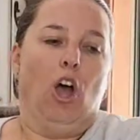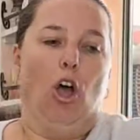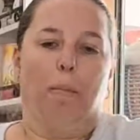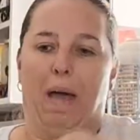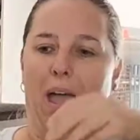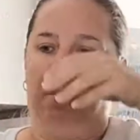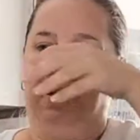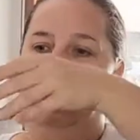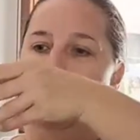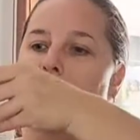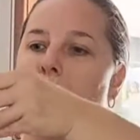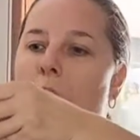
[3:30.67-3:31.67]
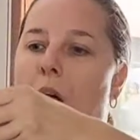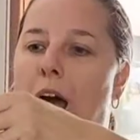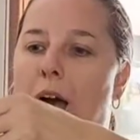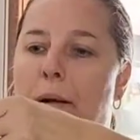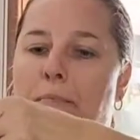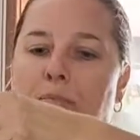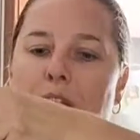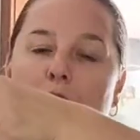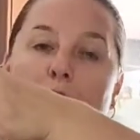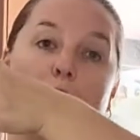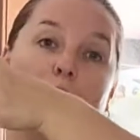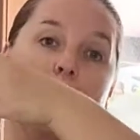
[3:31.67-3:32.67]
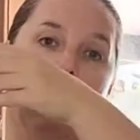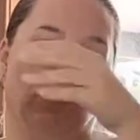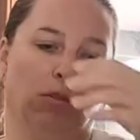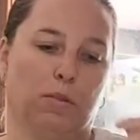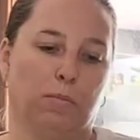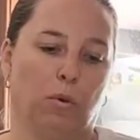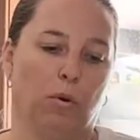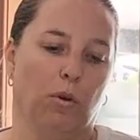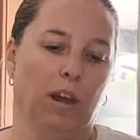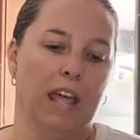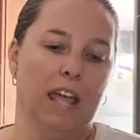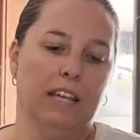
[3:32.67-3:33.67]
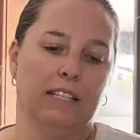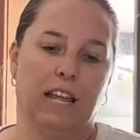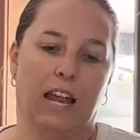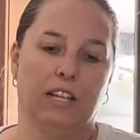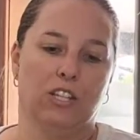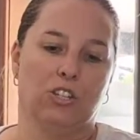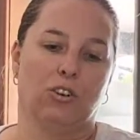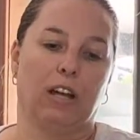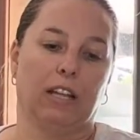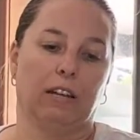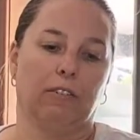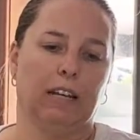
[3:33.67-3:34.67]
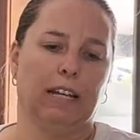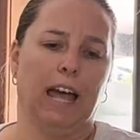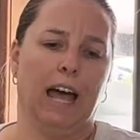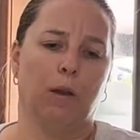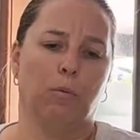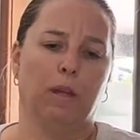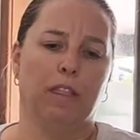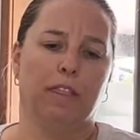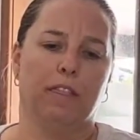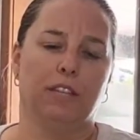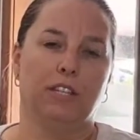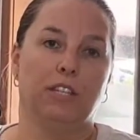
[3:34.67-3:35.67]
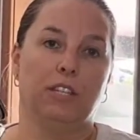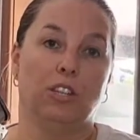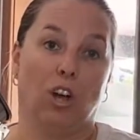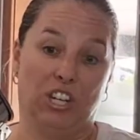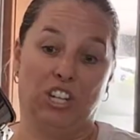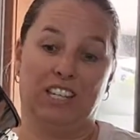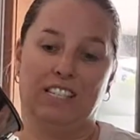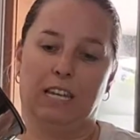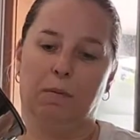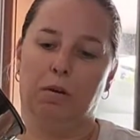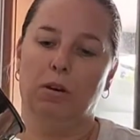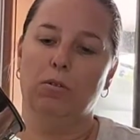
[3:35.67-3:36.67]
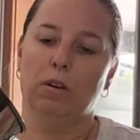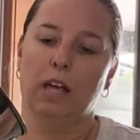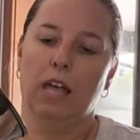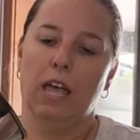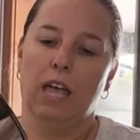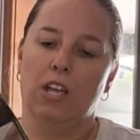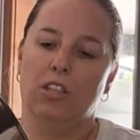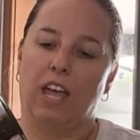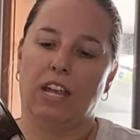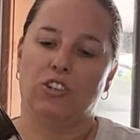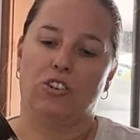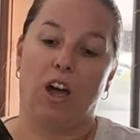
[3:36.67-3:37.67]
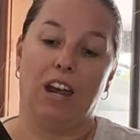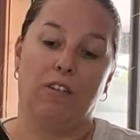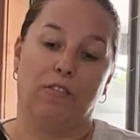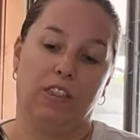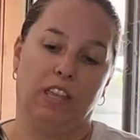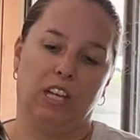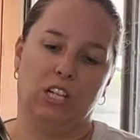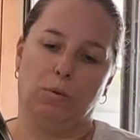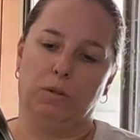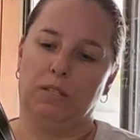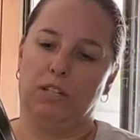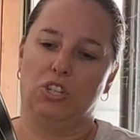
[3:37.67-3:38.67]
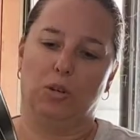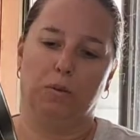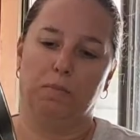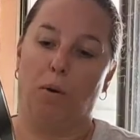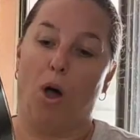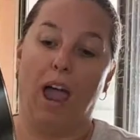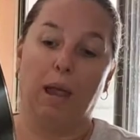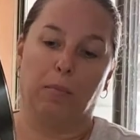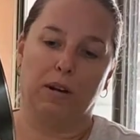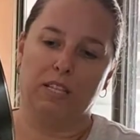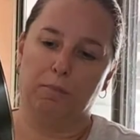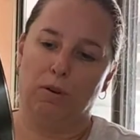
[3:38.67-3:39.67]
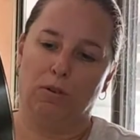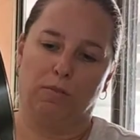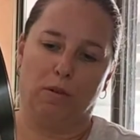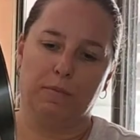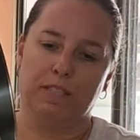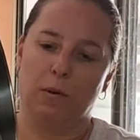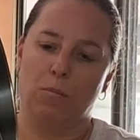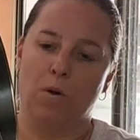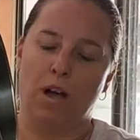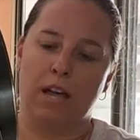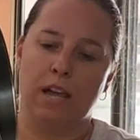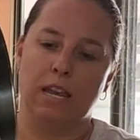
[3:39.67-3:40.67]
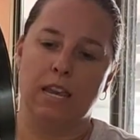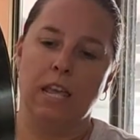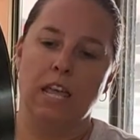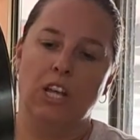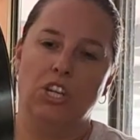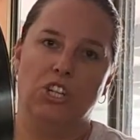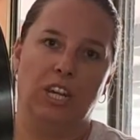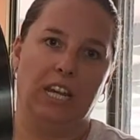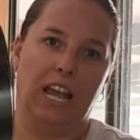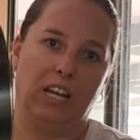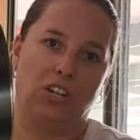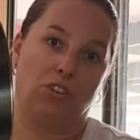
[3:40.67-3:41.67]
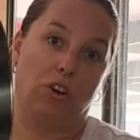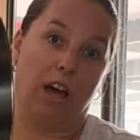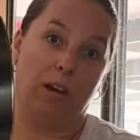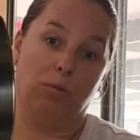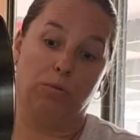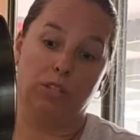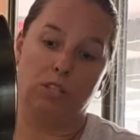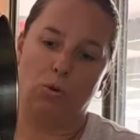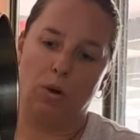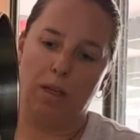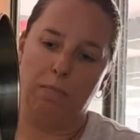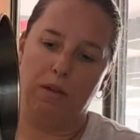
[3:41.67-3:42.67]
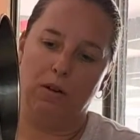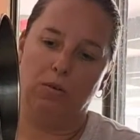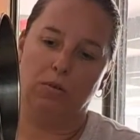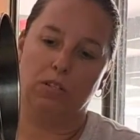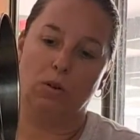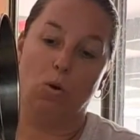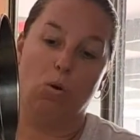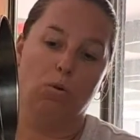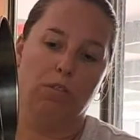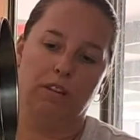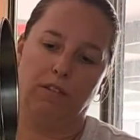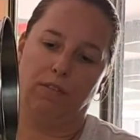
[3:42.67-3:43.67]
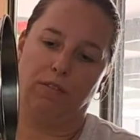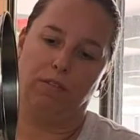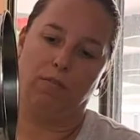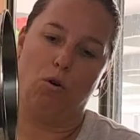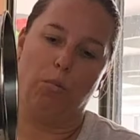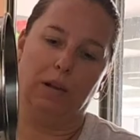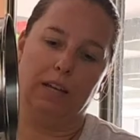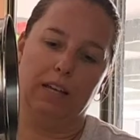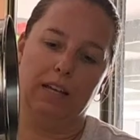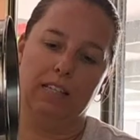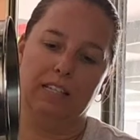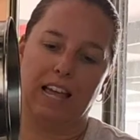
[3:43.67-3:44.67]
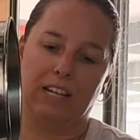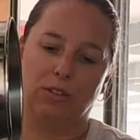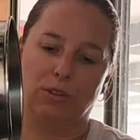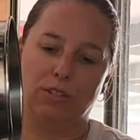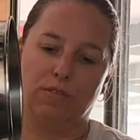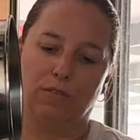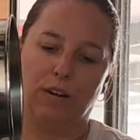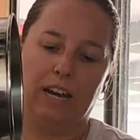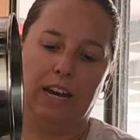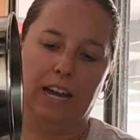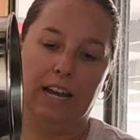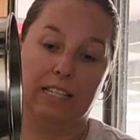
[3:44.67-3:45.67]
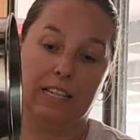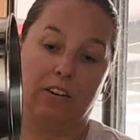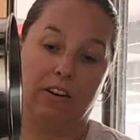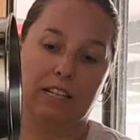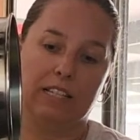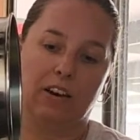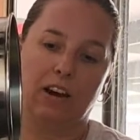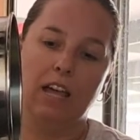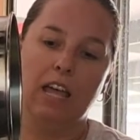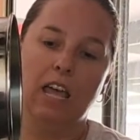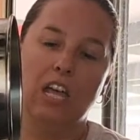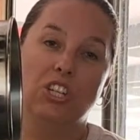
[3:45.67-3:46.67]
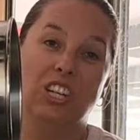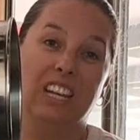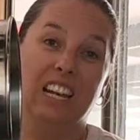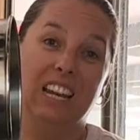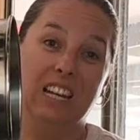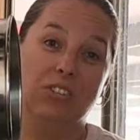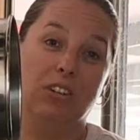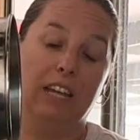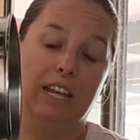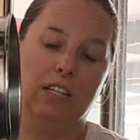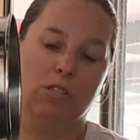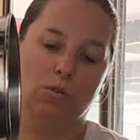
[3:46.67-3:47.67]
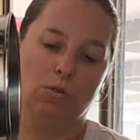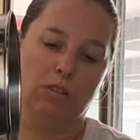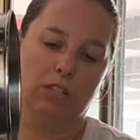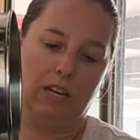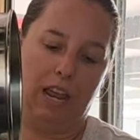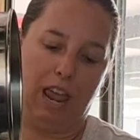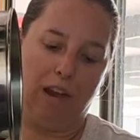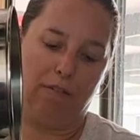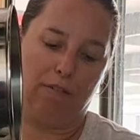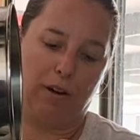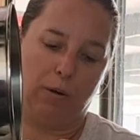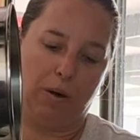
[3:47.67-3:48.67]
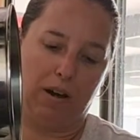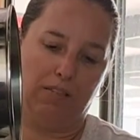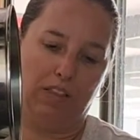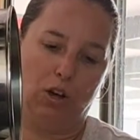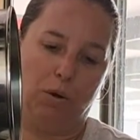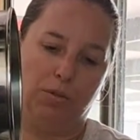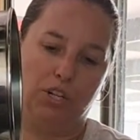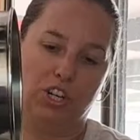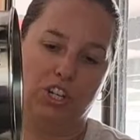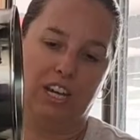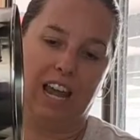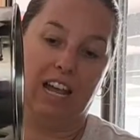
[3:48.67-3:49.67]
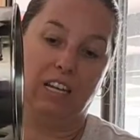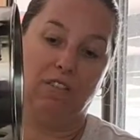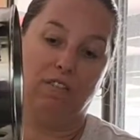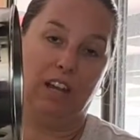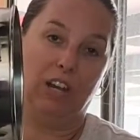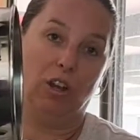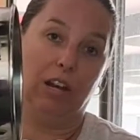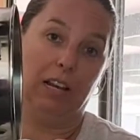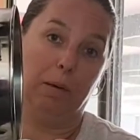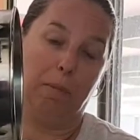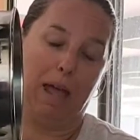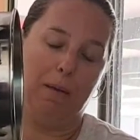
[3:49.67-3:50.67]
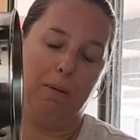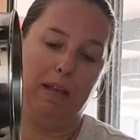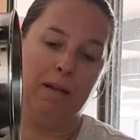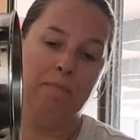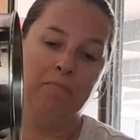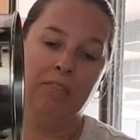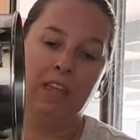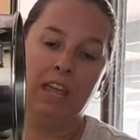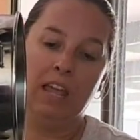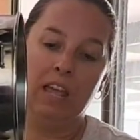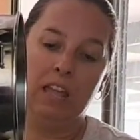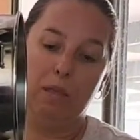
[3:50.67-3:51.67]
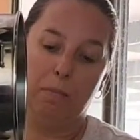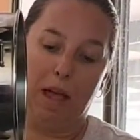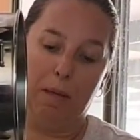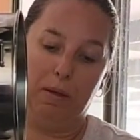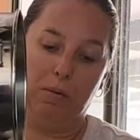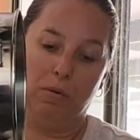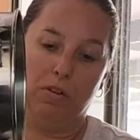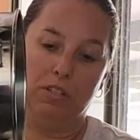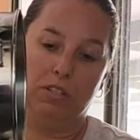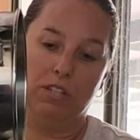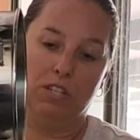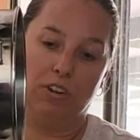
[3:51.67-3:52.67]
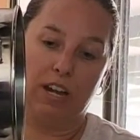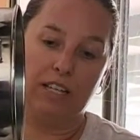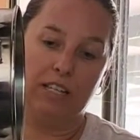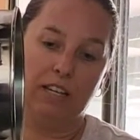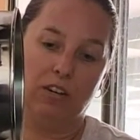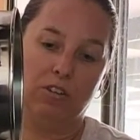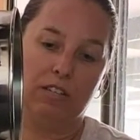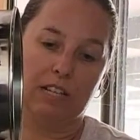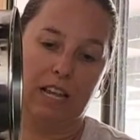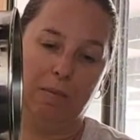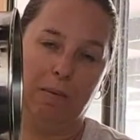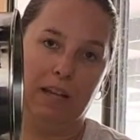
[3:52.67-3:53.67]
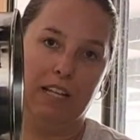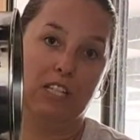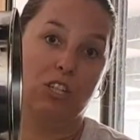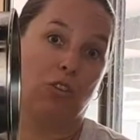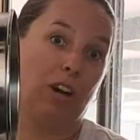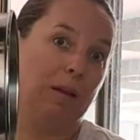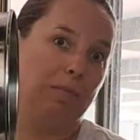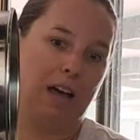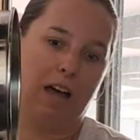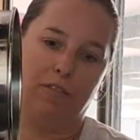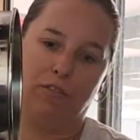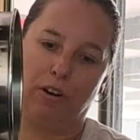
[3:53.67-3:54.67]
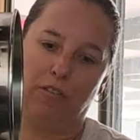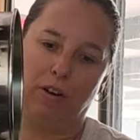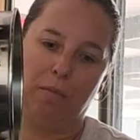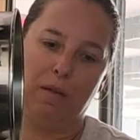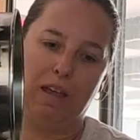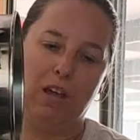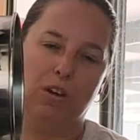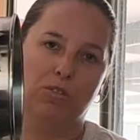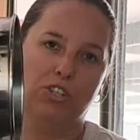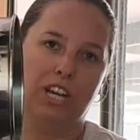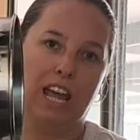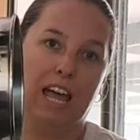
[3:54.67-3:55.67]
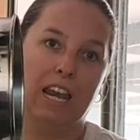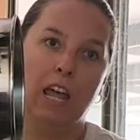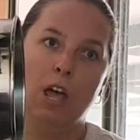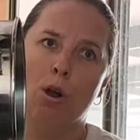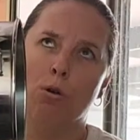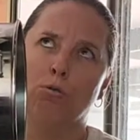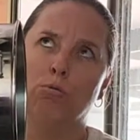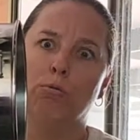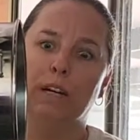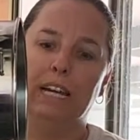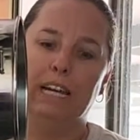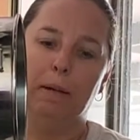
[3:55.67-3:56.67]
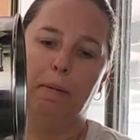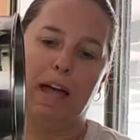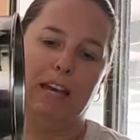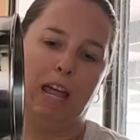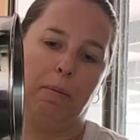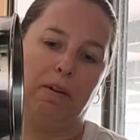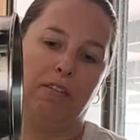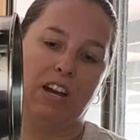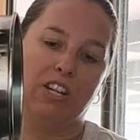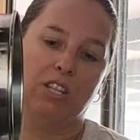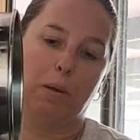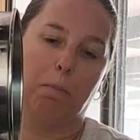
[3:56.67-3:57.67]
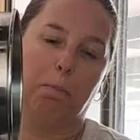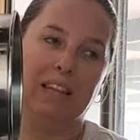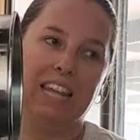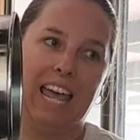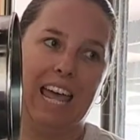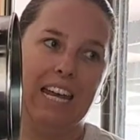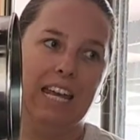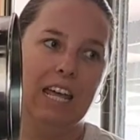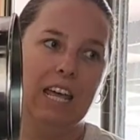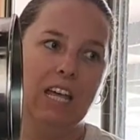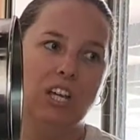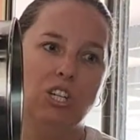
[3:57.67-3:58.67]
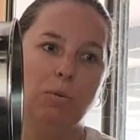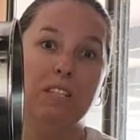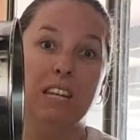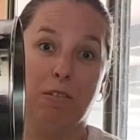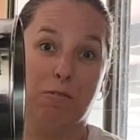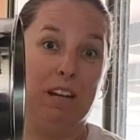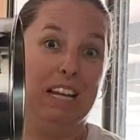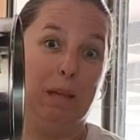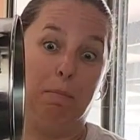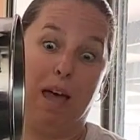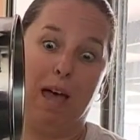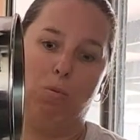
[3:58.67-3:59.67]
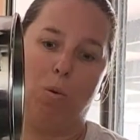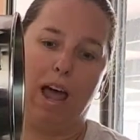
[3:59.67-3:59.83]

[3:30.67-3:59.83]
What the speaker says: her baby, not long after it was born, started struggling really hard with digesting milk. They tried everything. She was buying breast milk from someone. She had tried all the soy milks, all the different formulas, lactose free, etc., etc. She'd literally exhausted every one of the options she had to feed her little baby. The baby was distressed and not sleeping. It screamed after every meal. She had really bad nappy rash that bled. She was in a really bad